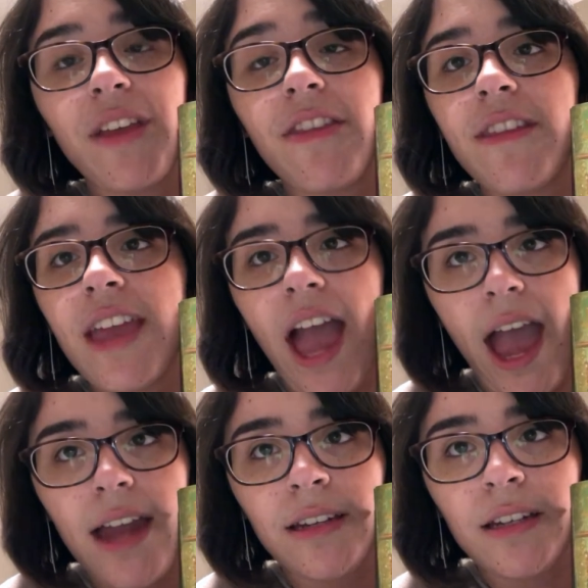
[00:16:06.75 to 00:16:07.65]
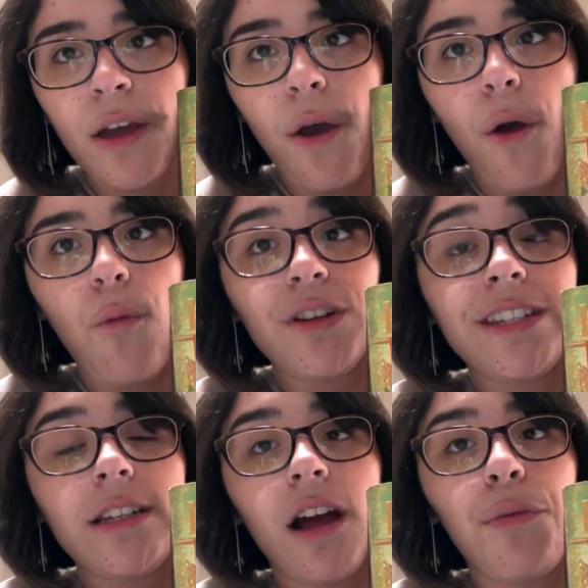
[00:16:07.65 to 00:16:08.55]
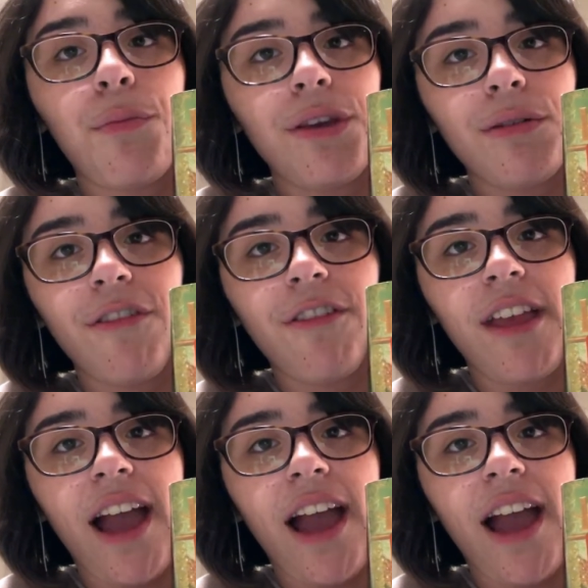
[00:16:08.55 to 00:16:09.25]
in the end was done beautifully.